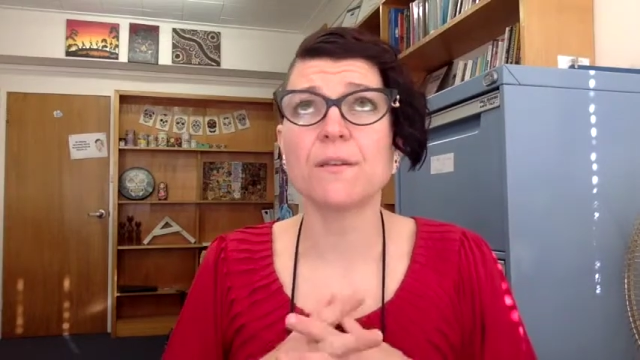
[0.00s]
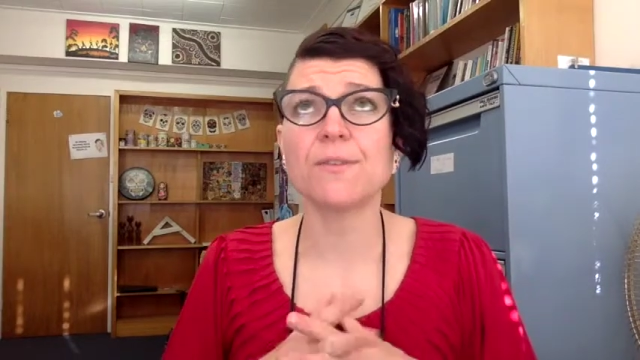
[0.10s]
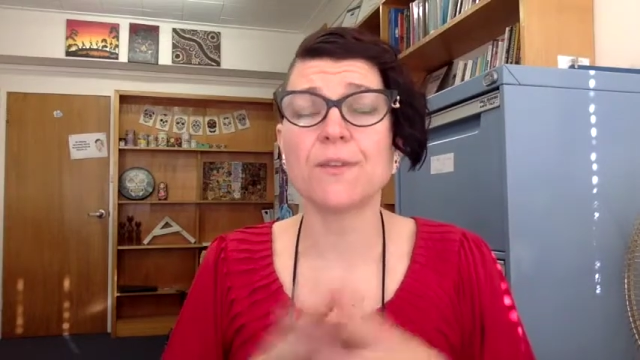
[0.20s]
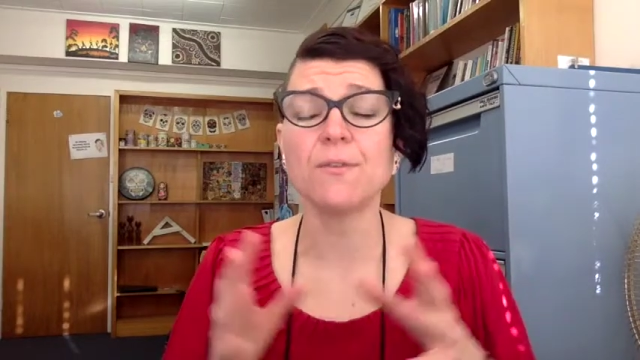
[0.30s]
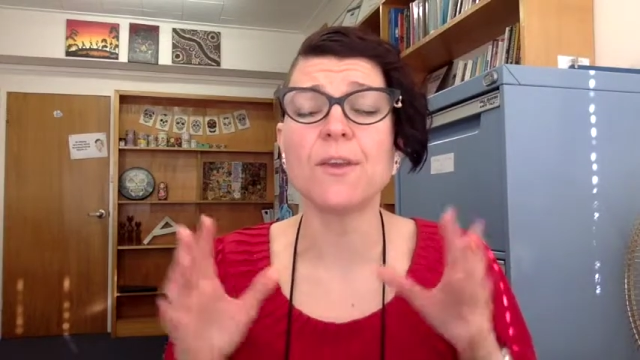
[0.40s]

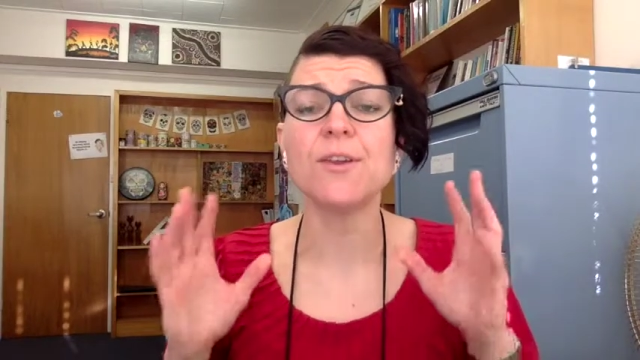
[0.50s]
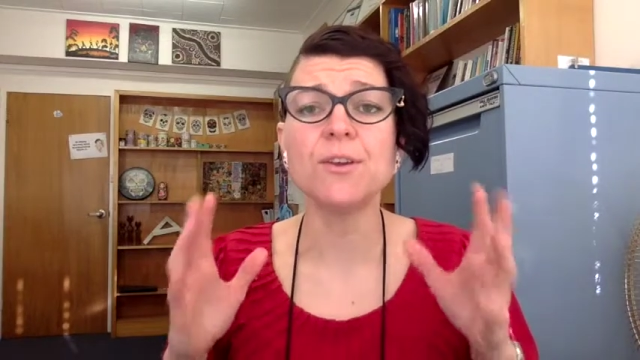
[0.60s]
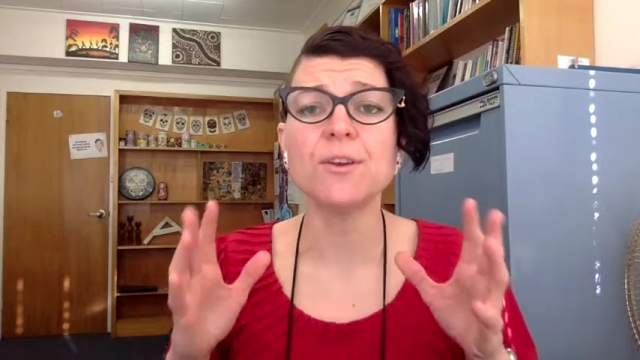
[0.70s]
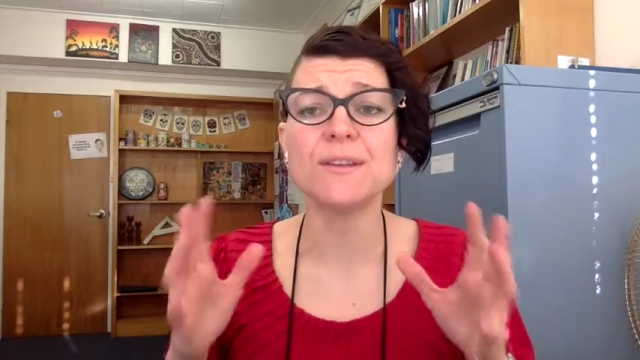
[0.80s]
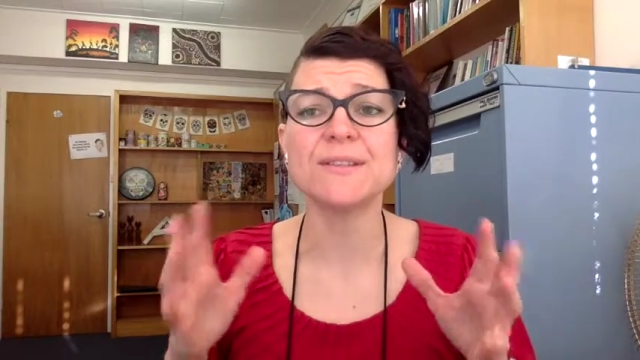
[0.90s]
so that
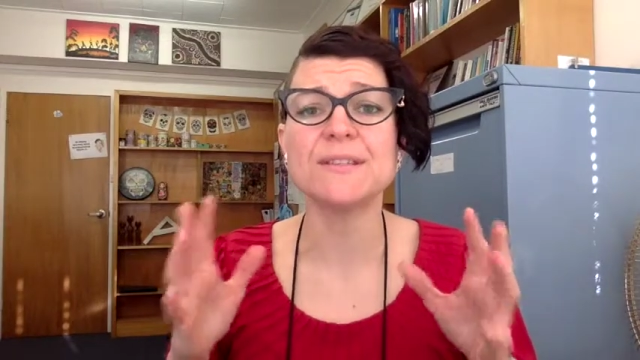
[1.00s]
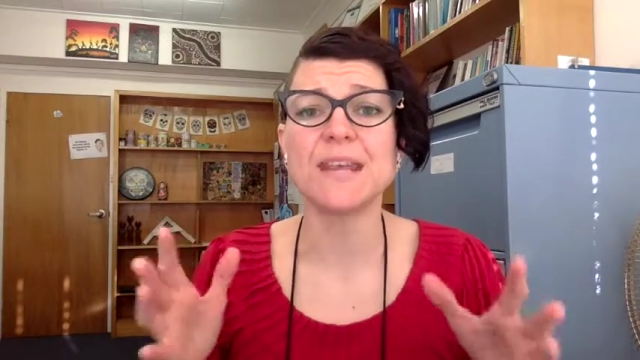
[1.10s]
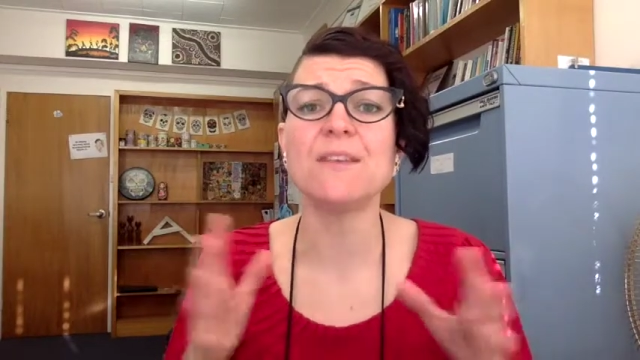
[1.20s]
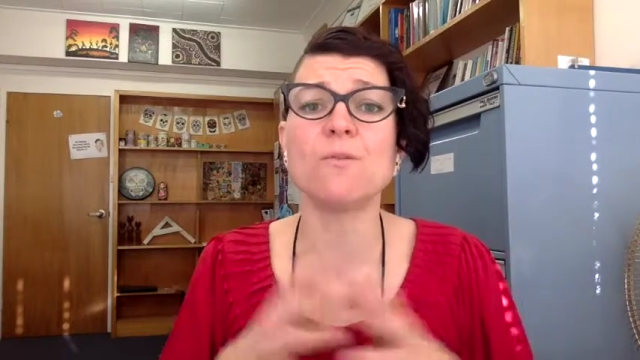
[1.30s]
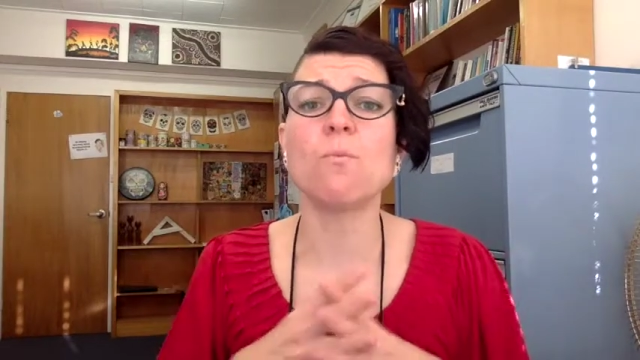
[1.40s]
you can
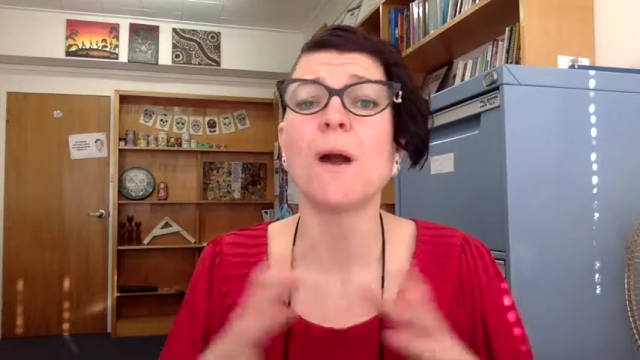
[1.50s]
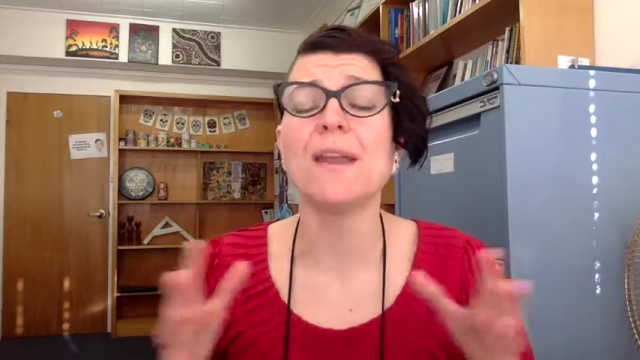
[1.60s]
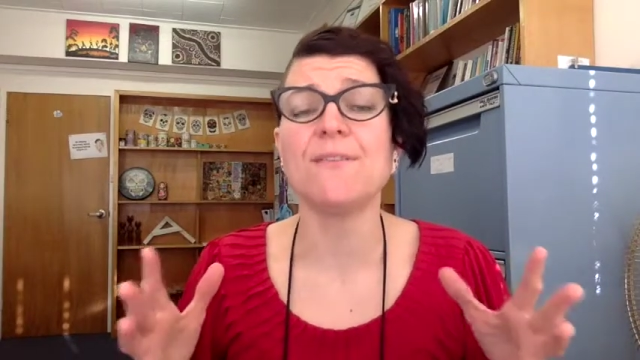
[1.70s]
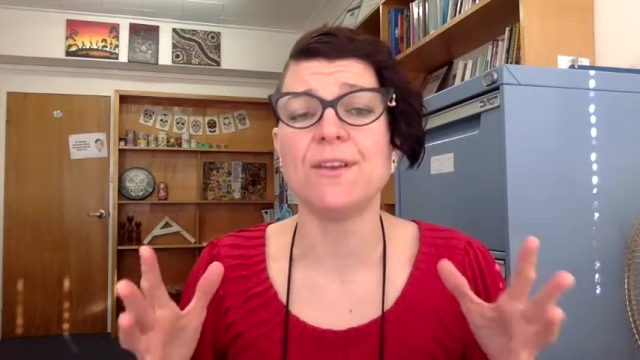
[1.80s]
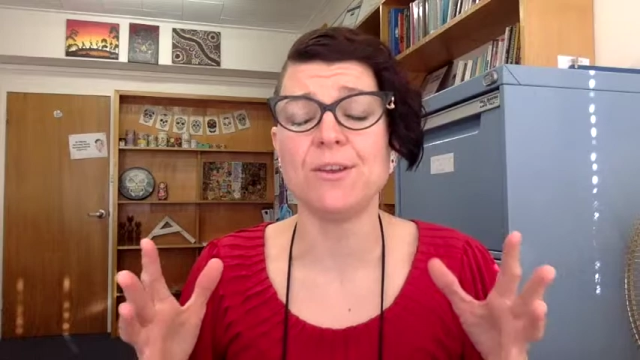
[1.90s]
see the
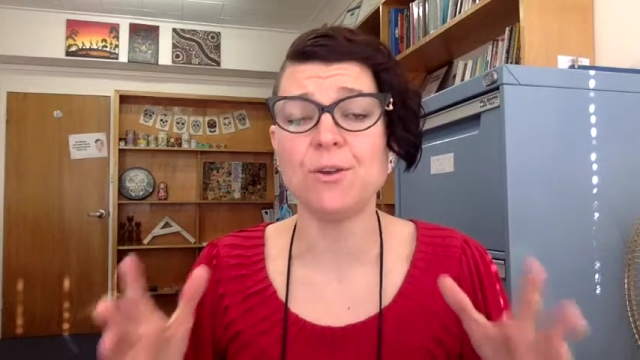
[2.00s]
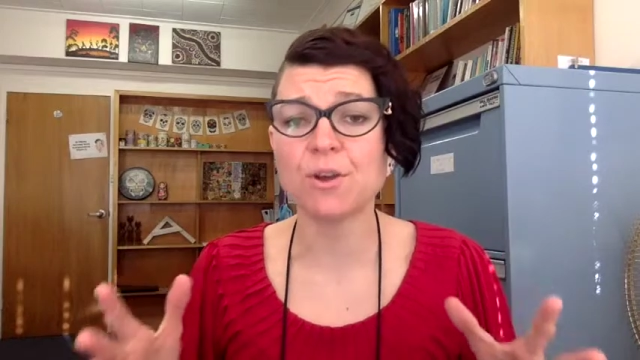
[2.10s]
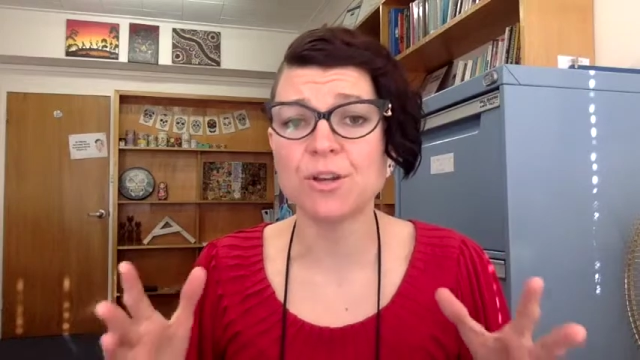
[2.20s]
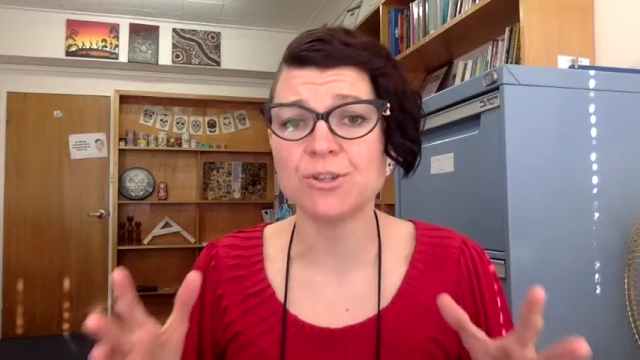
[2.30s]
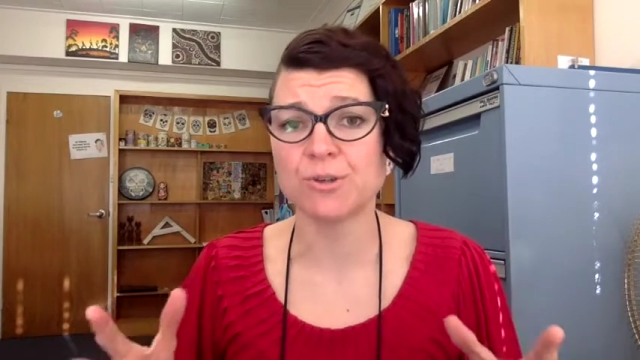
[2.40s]
way that you
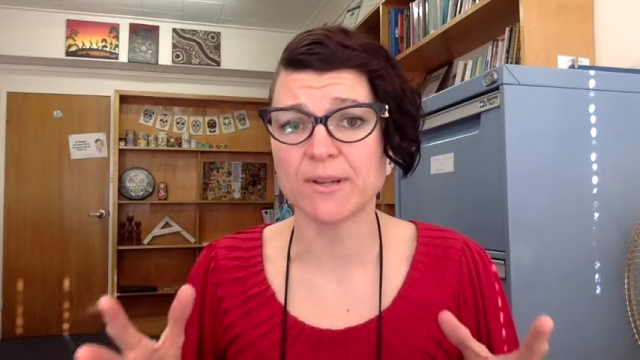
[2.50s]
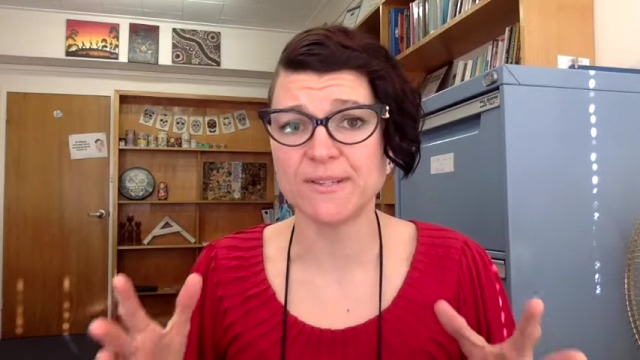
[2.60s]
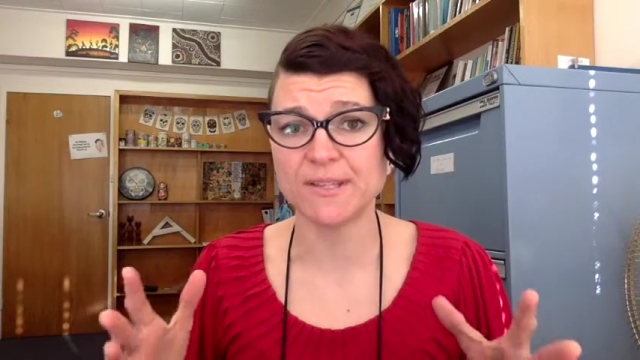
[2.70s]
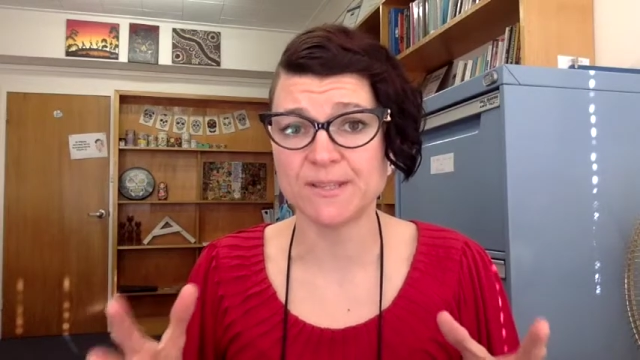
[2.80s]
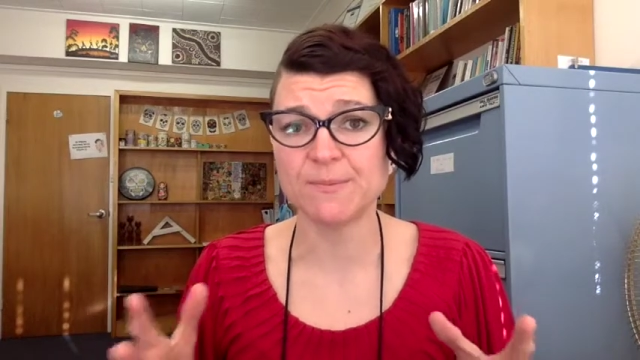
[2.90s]
can address
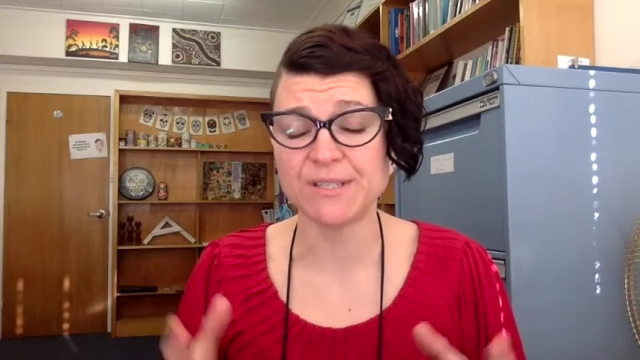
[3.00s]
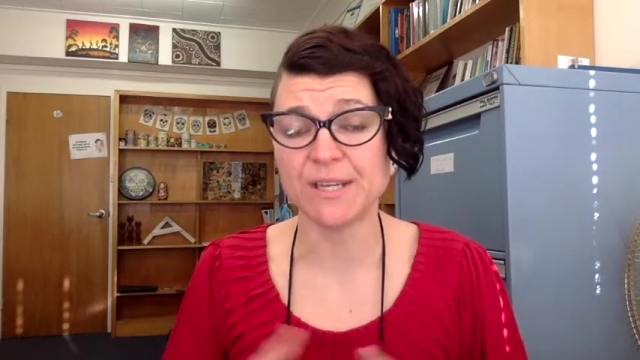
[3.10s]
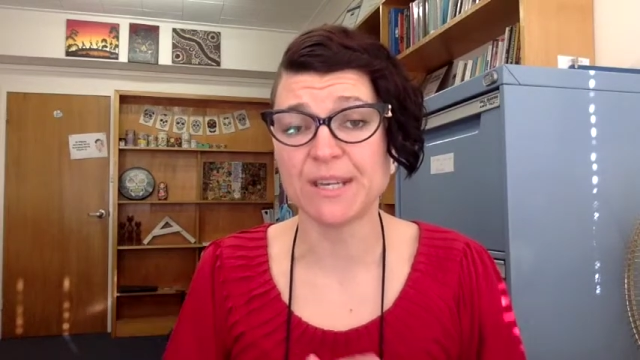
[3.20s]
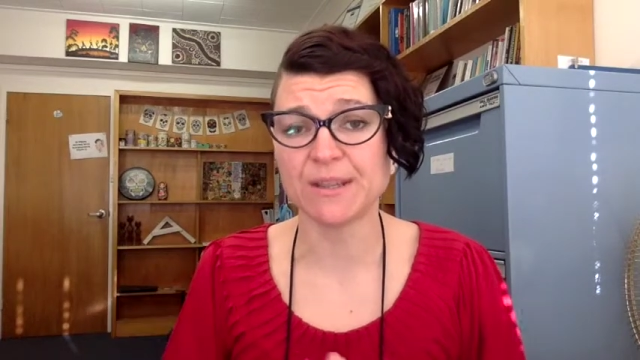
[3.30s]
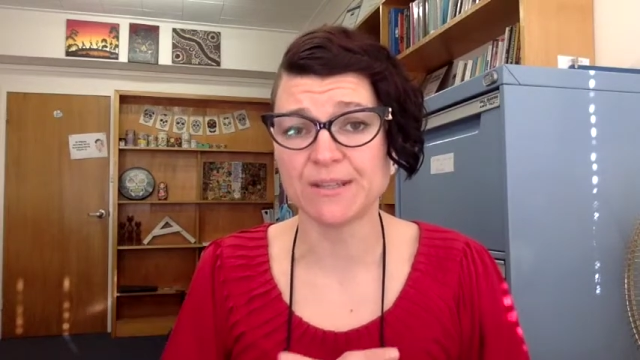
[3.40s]
this
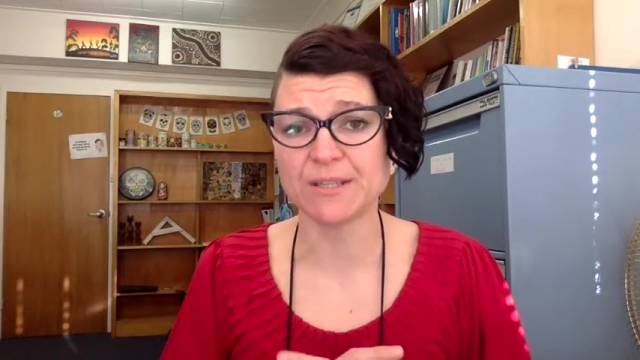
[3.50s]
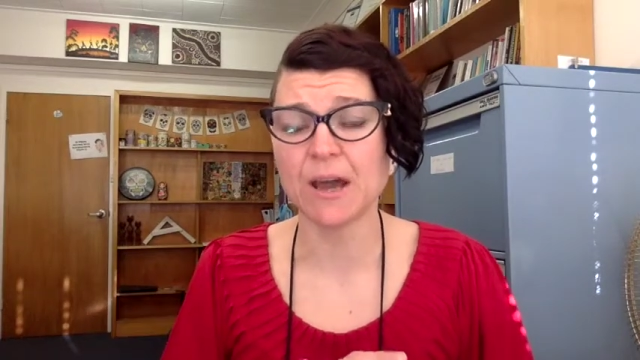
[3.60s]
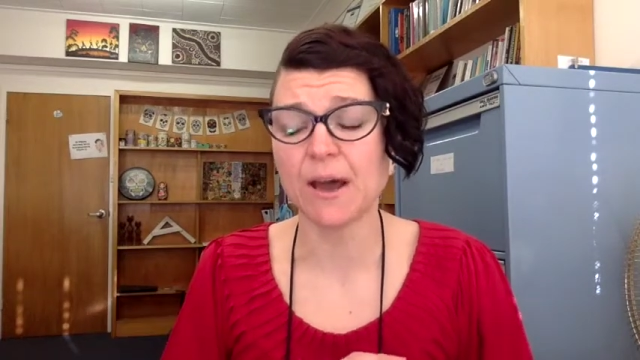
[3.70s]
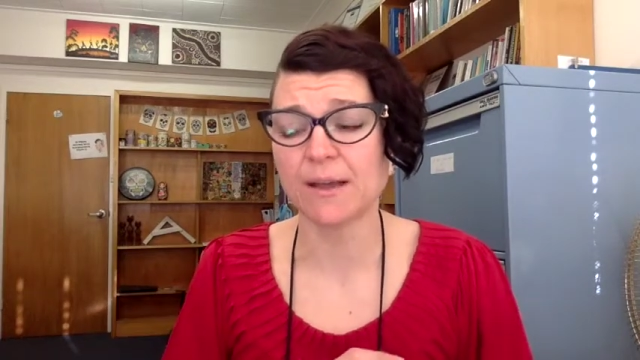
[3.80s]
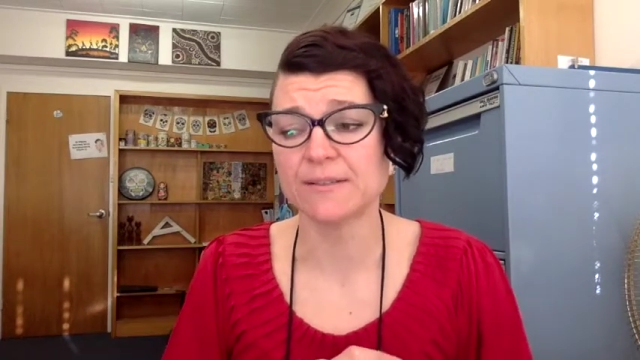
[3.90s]
particular
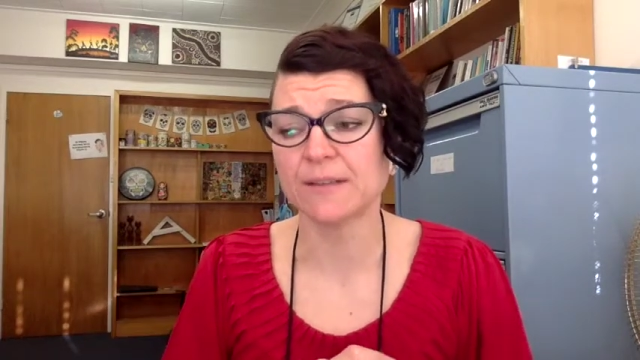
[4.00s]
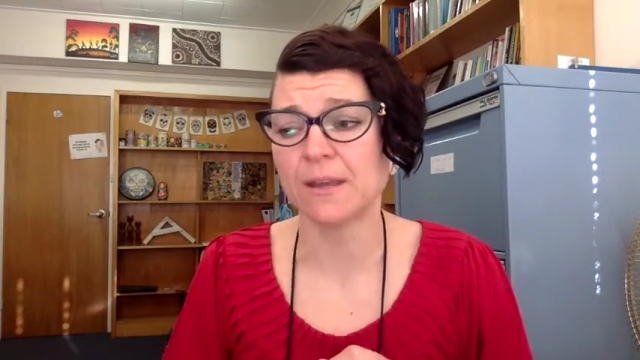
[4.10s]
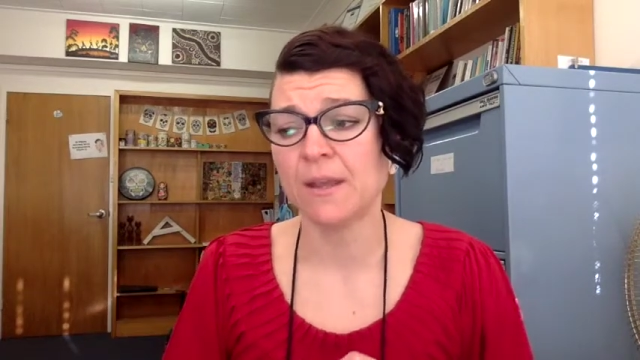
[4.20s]
task.